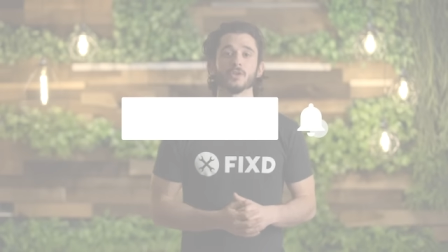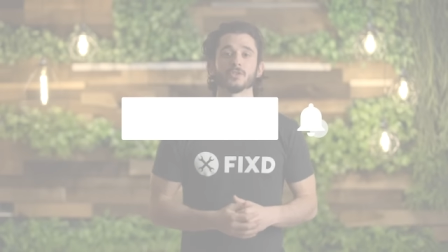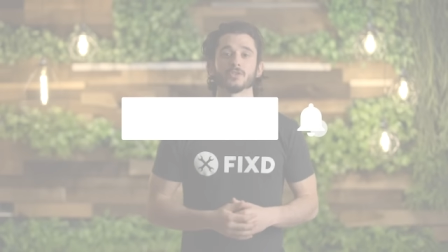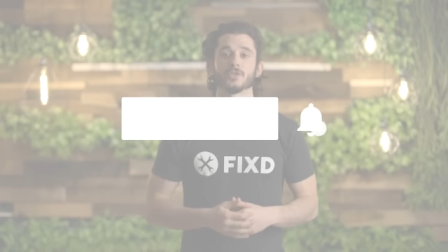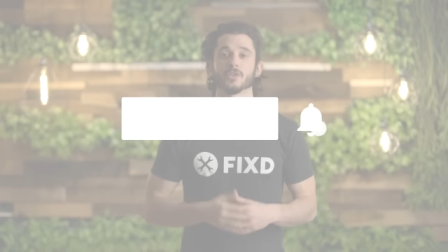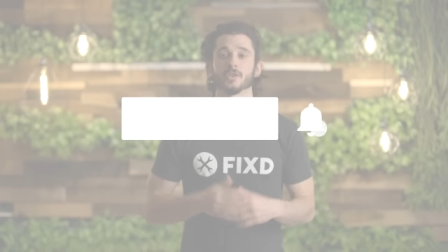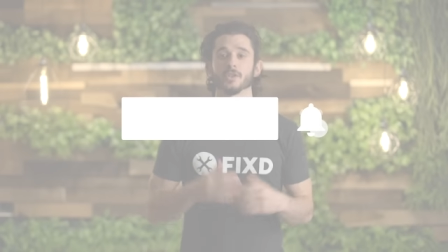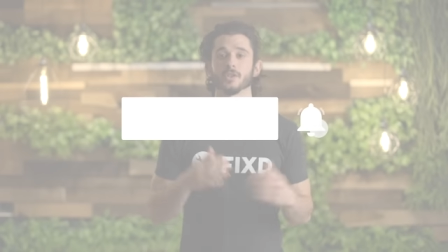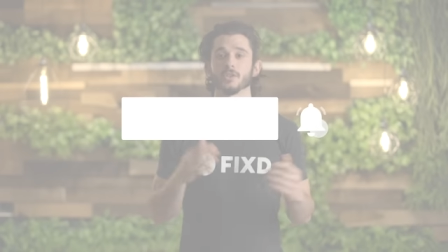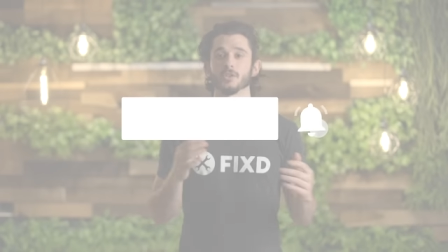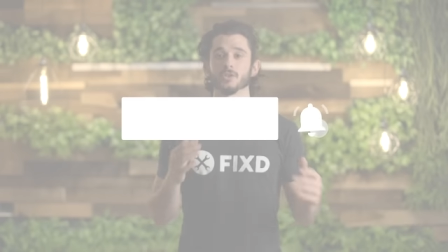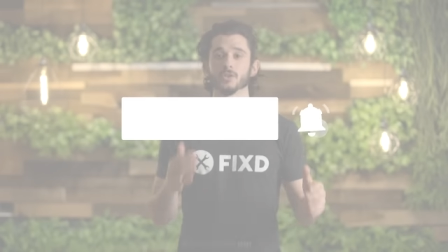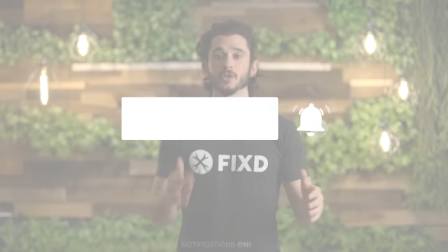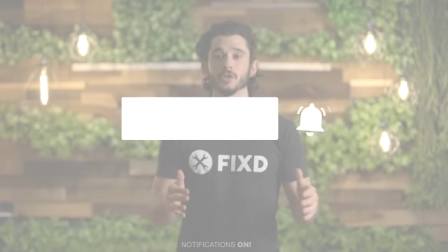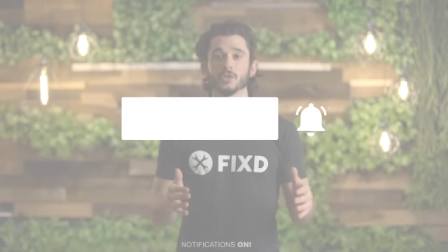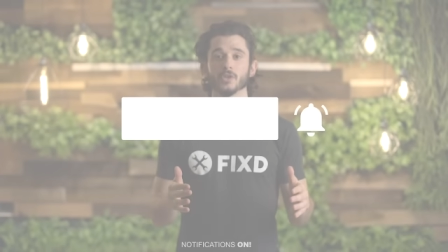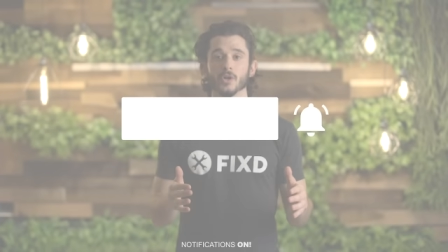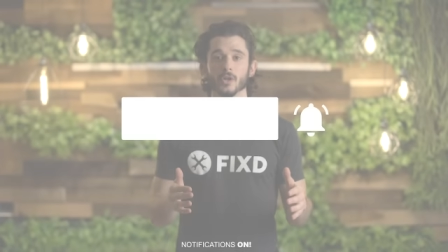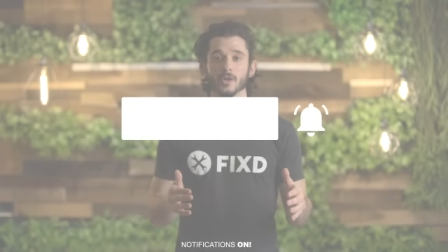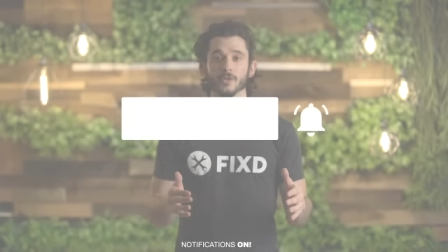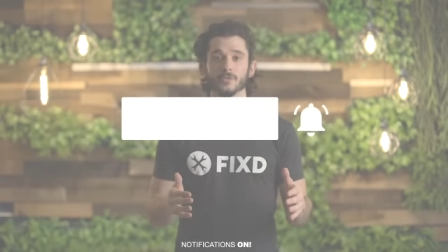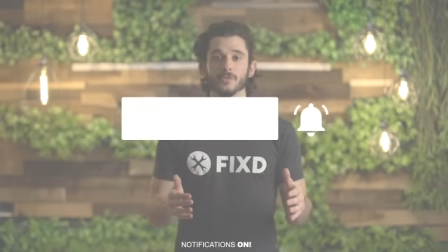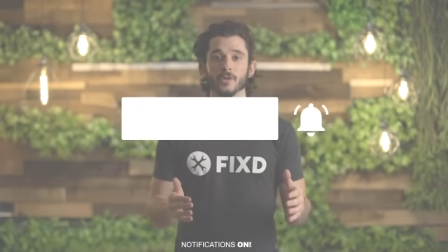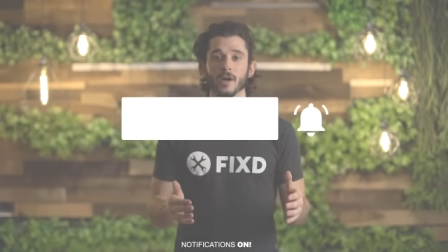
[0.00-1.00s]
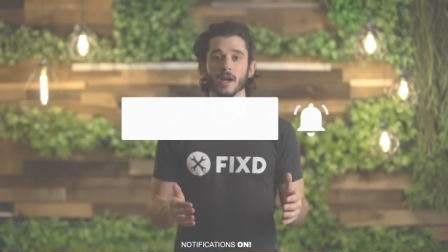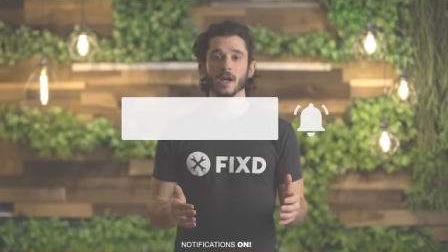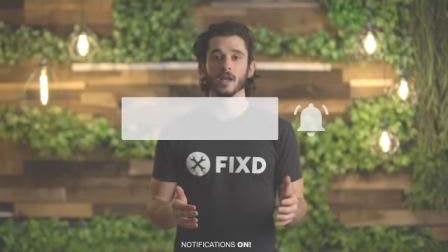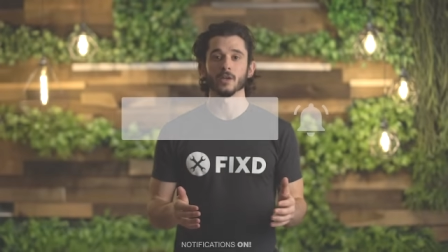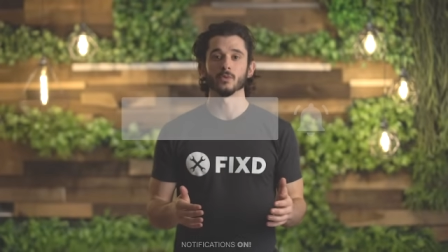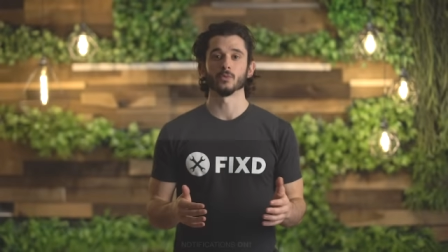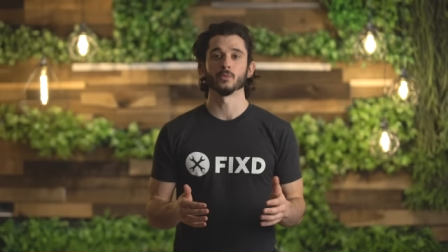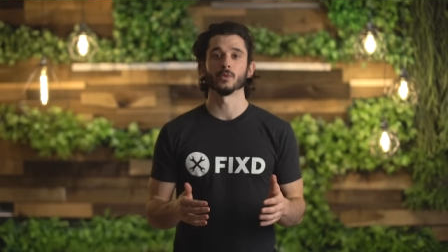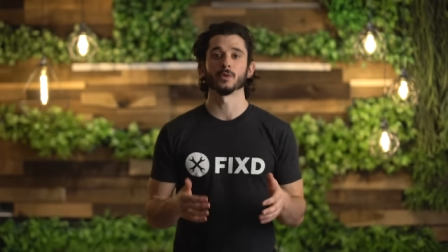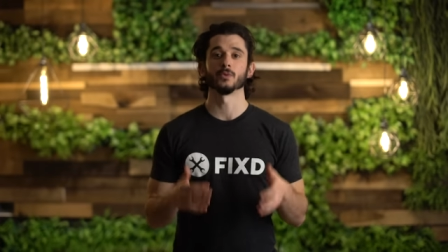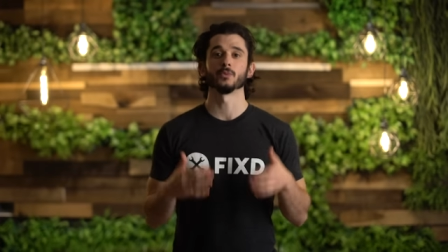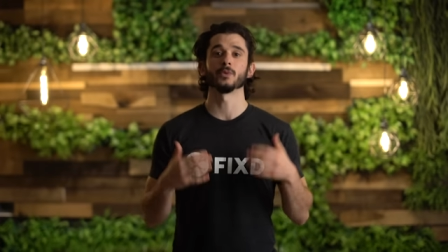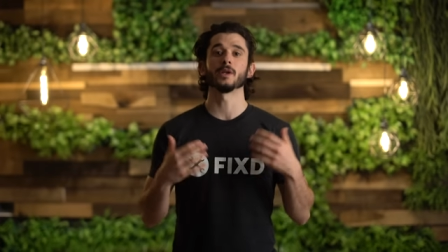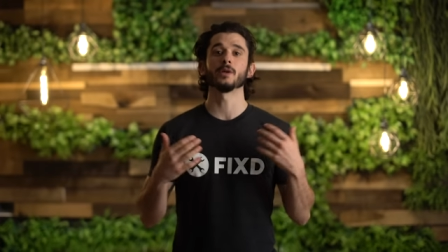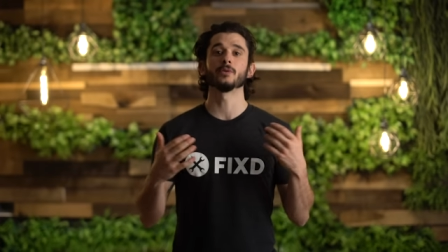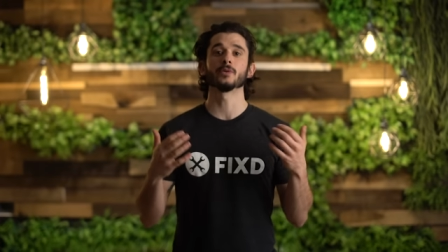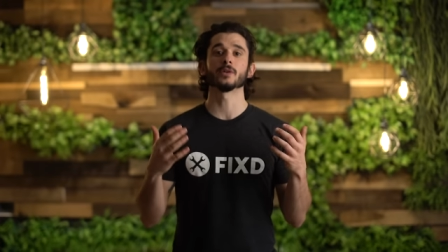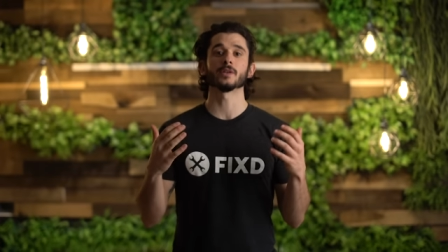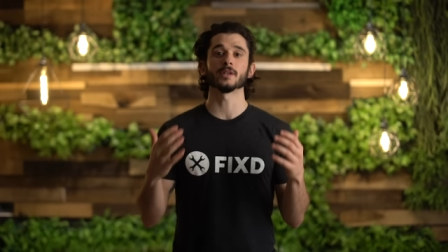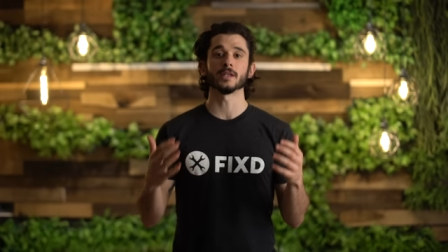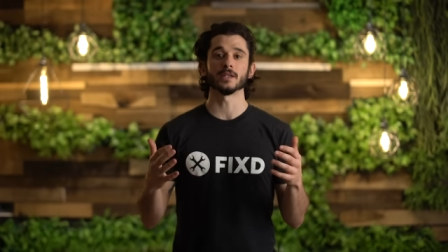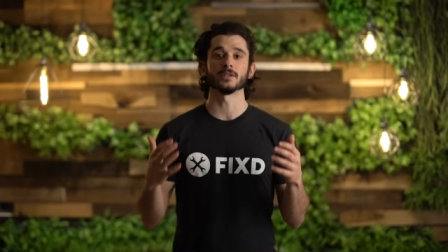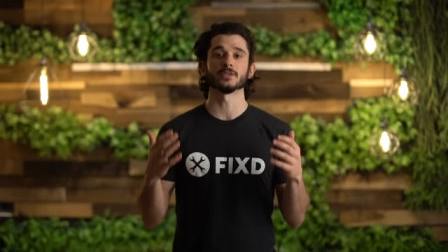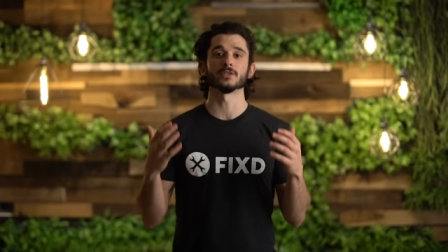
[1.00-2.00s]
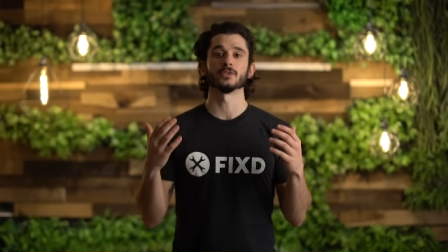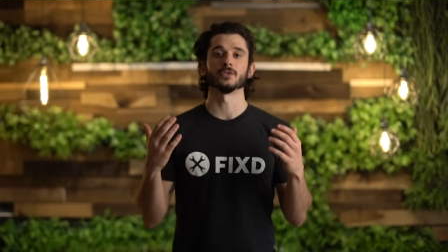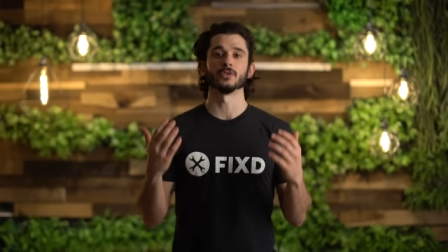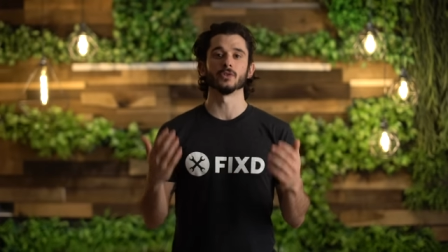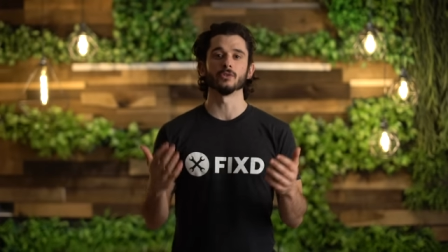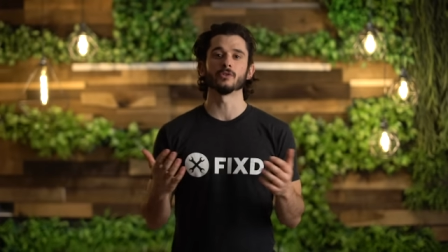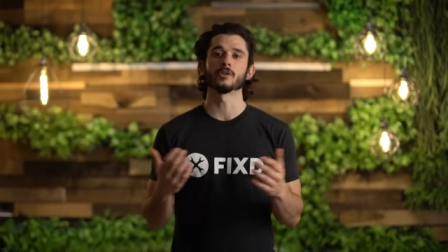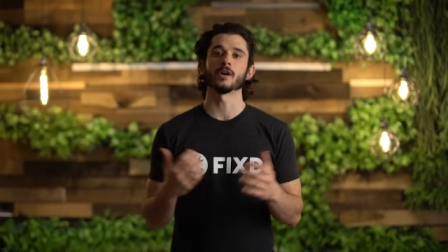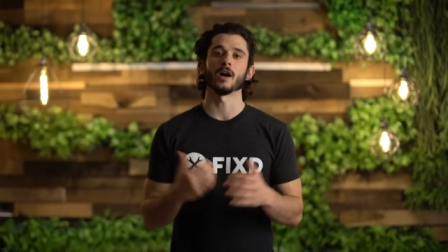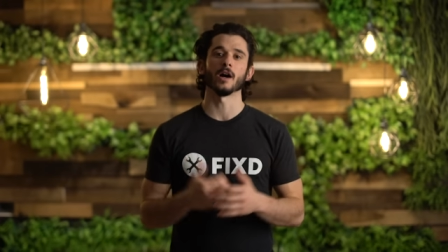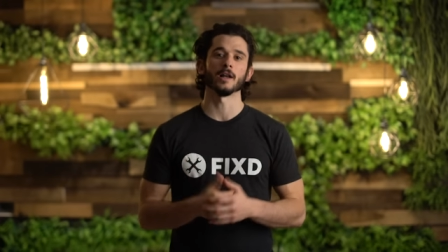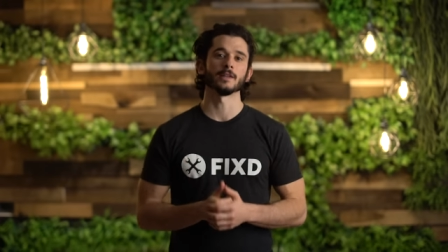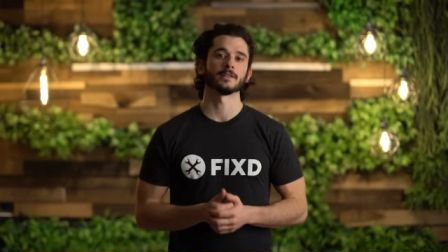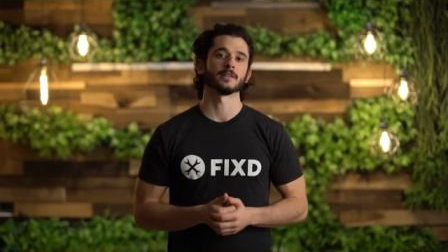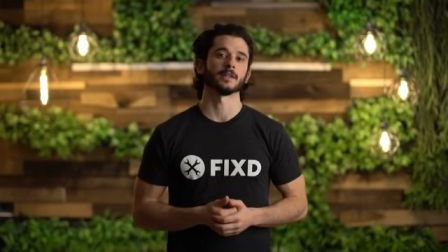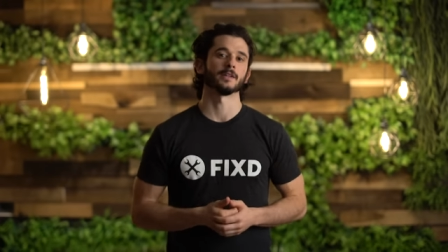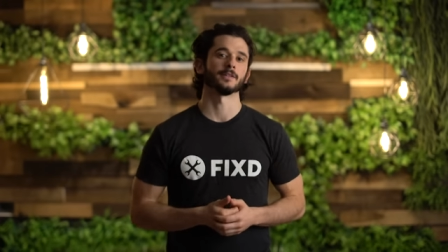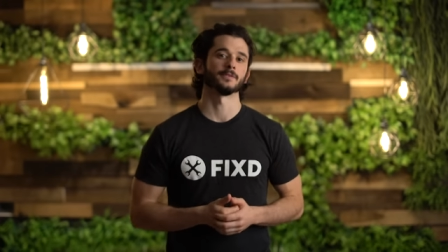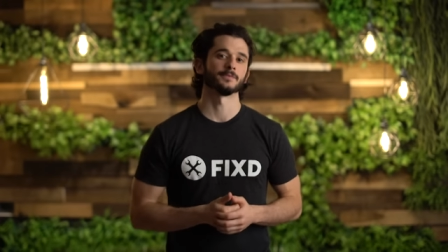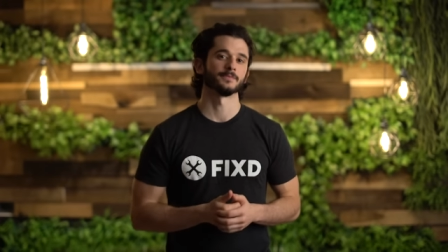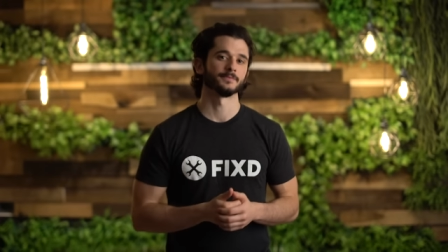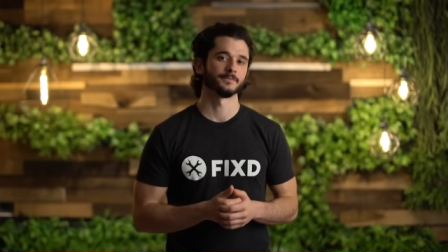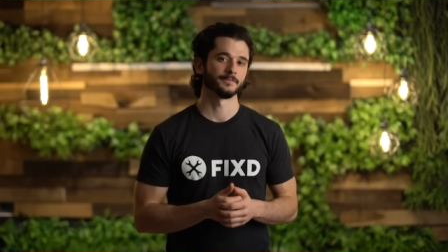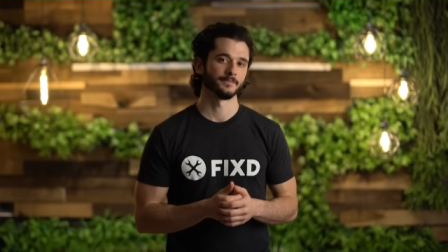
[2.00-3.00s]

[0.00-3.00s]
so that you're notified when we release new content.